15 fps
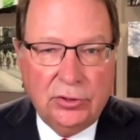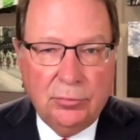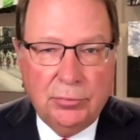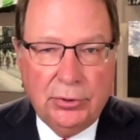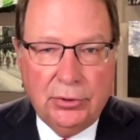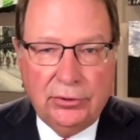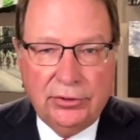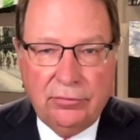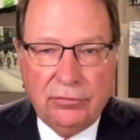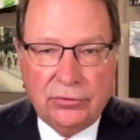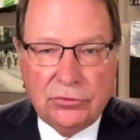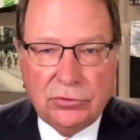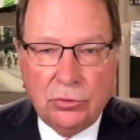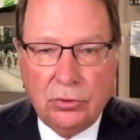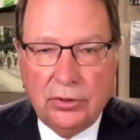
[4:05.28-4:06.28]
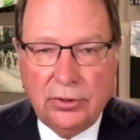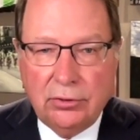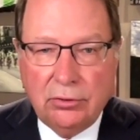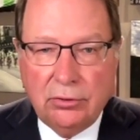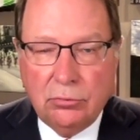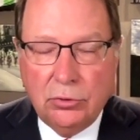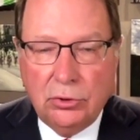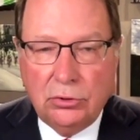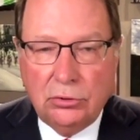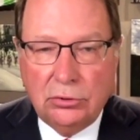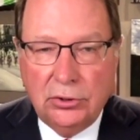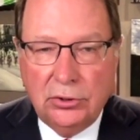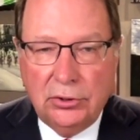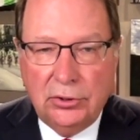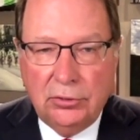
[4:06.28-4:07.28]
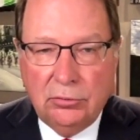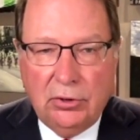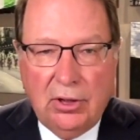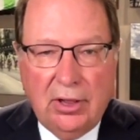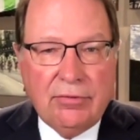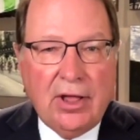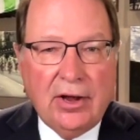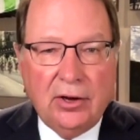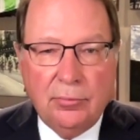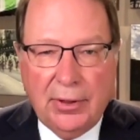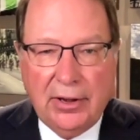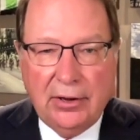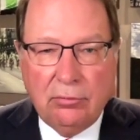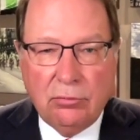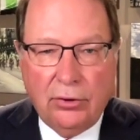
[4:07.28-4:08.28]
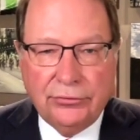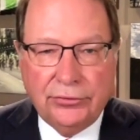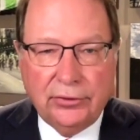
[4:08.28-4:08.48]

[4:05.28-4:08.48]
to build inventory or will will have higher payrolls.